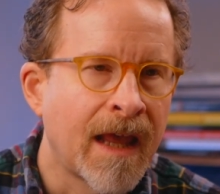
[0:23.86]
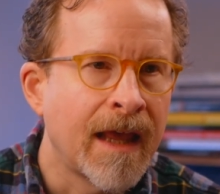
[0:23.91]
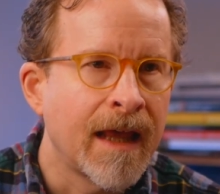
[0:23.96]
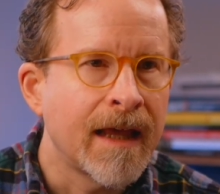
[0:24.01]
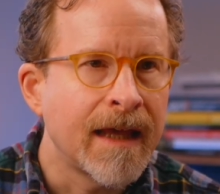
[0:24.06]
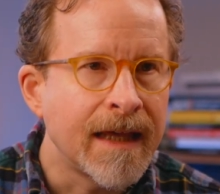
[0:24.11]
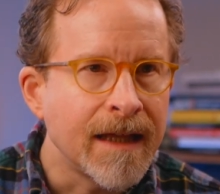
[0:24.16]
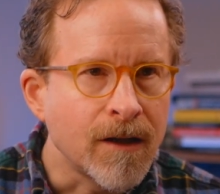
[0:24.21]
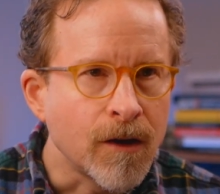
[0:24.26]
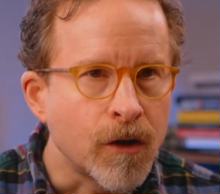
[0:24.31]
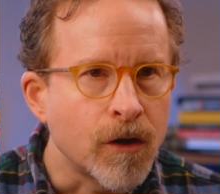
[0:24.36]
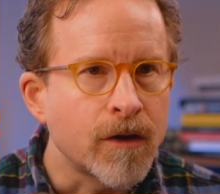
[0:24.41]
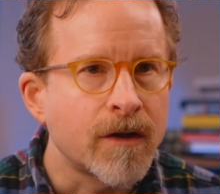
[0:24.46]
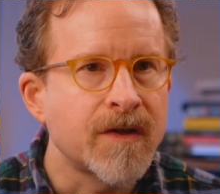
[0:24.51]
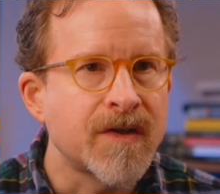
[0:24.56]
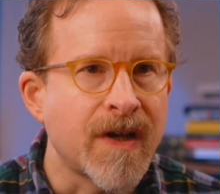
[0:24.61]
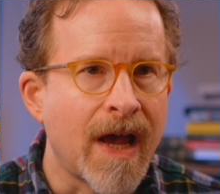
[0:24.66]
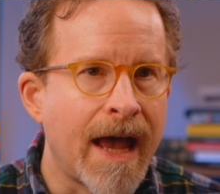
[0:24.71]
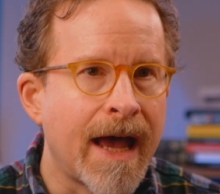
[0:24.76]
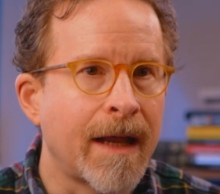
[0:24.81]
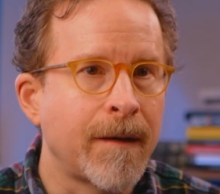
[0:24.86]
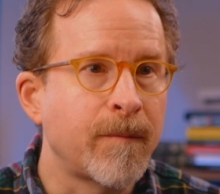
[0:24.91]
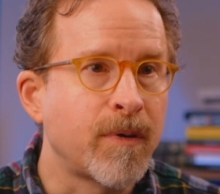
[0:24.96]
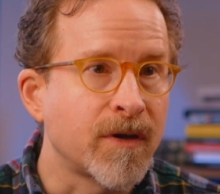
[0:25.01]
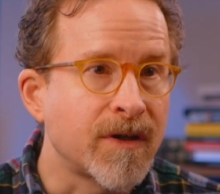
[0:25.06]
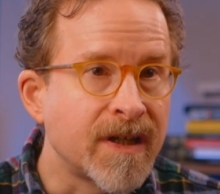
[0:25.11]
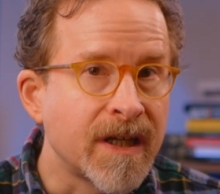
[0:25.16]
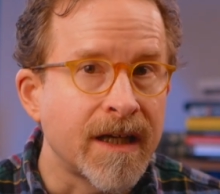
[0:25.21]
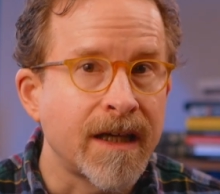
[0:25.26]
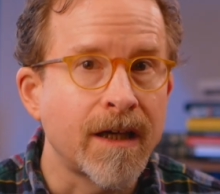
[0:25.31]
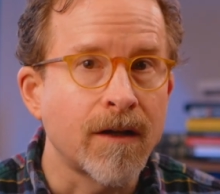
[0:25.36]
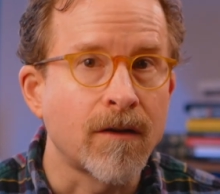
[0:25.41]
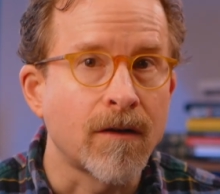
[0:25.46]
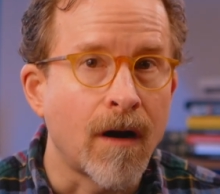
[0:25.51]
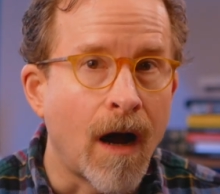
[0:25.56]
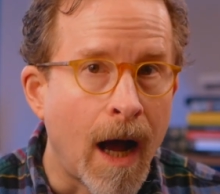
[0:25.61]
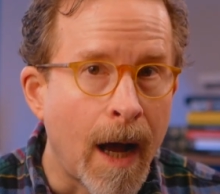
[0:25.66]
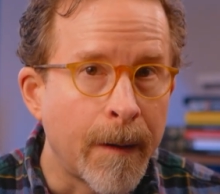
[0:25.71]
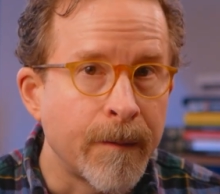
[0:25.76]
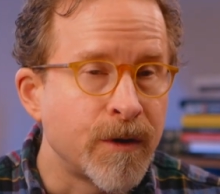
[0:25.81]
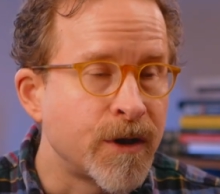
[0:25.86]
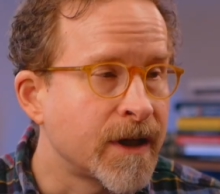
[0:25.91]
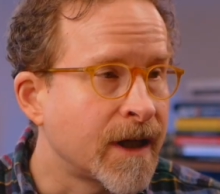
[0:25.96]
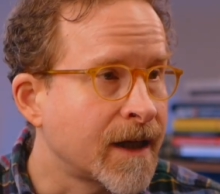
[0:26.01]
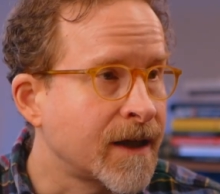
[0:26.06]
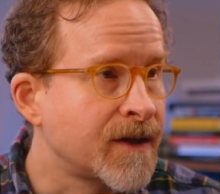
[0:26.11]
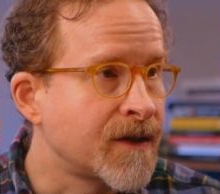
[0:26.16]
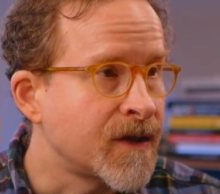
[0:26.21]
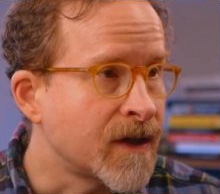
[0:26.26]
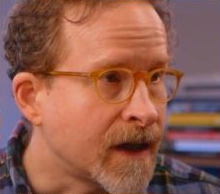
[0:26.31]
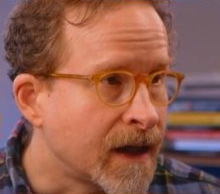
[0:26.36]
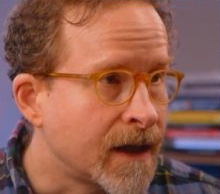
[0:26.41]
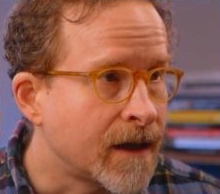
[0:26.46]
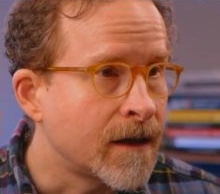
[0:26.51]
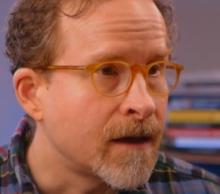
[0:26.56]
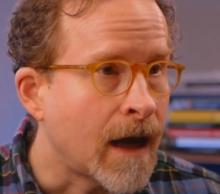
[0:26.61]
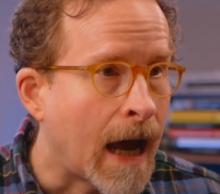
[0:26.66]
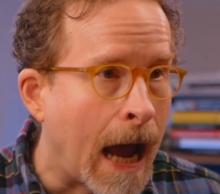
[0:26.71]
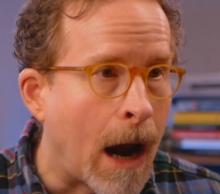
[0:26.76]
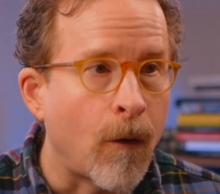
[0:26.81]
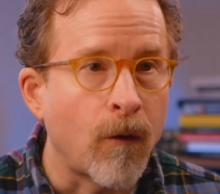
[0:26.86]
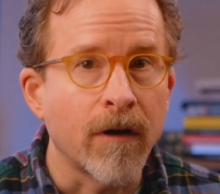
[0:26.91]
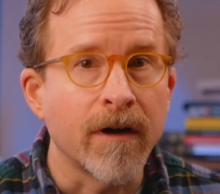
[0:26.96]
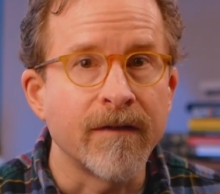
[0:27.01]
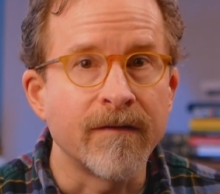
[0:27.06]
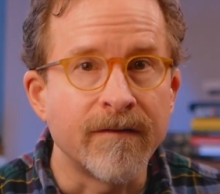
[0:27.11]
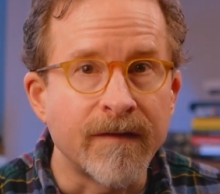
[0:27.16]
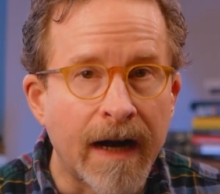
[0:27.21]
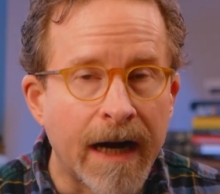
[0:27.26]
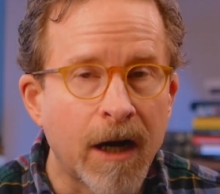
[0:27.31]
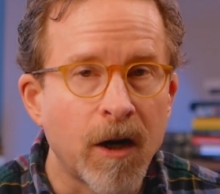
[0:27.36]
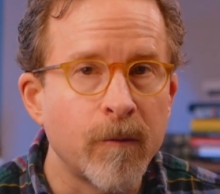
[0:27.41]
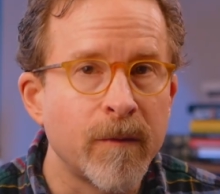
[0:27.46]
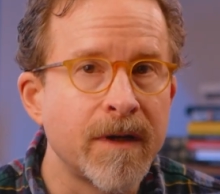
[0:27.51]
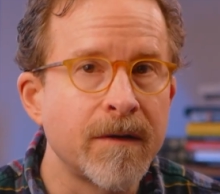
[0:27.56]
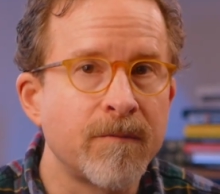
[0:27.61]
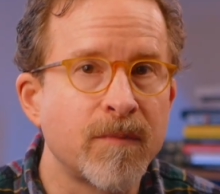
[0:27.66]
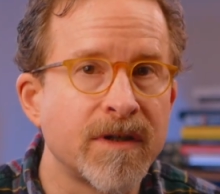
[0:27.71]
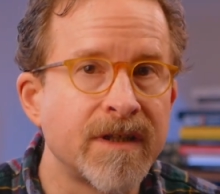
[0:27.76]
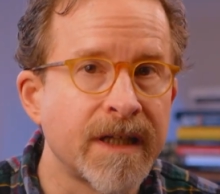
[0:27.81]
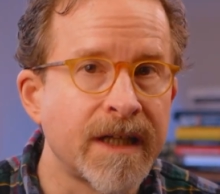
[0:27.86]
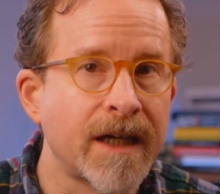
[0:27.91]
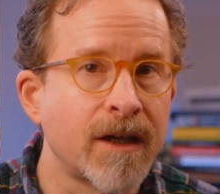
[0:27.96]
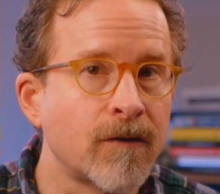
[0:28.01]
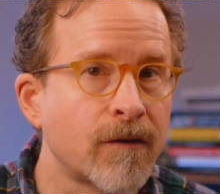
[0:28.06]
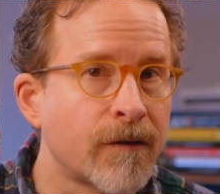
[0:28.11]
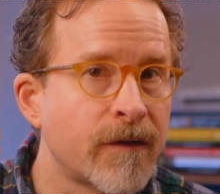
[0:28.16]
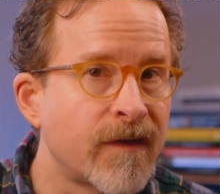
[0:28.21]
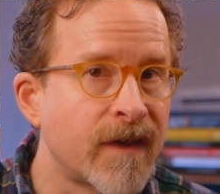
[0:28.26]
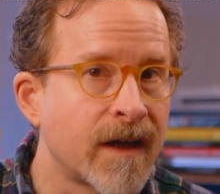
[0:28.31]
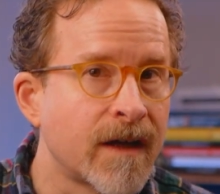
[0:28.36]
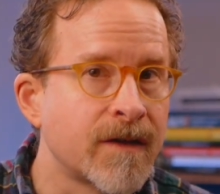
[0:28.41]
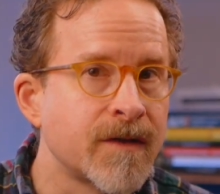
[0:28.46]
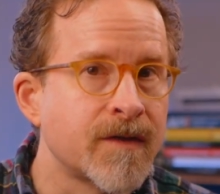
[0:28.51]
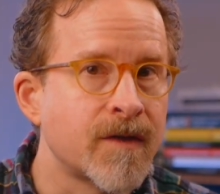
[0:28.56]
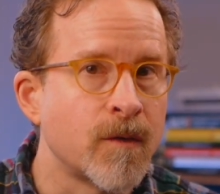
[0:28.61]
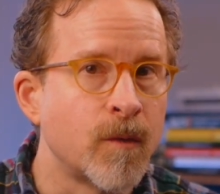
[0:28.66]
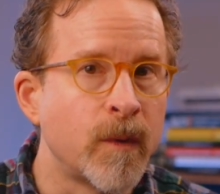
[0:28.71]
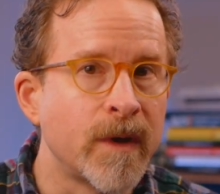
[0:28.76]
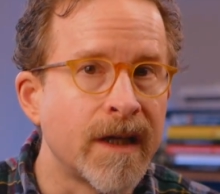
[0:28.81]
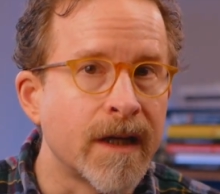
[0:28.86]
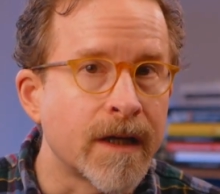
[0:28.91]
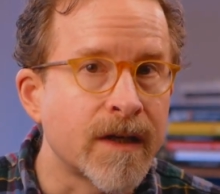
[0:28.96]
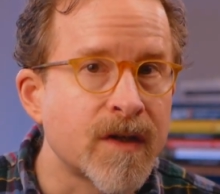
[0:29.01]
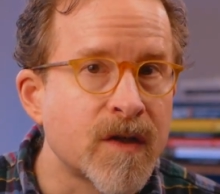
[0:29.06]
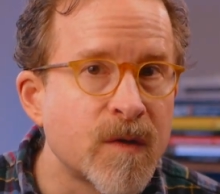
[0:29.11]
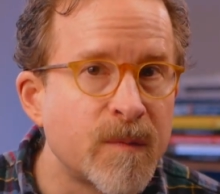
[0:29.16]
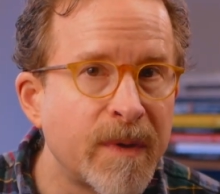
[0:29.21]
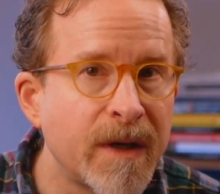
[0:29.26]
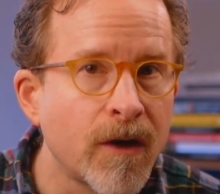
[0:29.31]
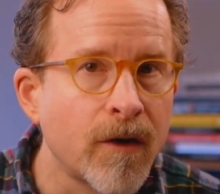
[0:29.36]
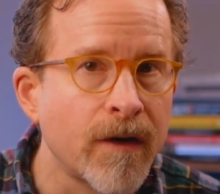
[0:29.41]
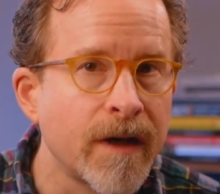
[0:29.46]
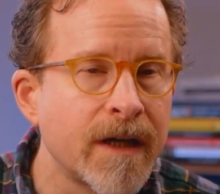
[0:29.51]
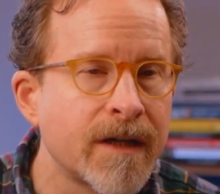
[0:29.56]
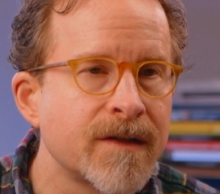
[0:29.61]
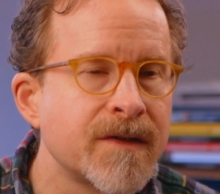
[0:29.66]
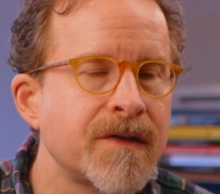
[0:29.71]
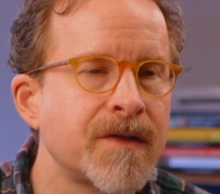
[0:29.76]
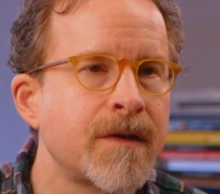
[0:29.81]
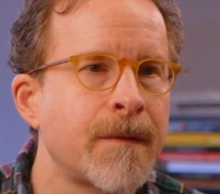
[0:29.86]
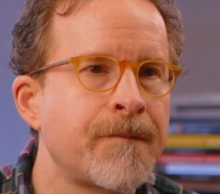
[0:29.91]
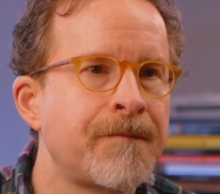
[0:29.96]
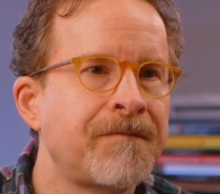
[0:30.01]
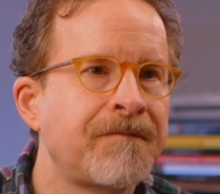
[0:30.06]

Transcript: He looks at particular objects in our environment, particular things that we experience,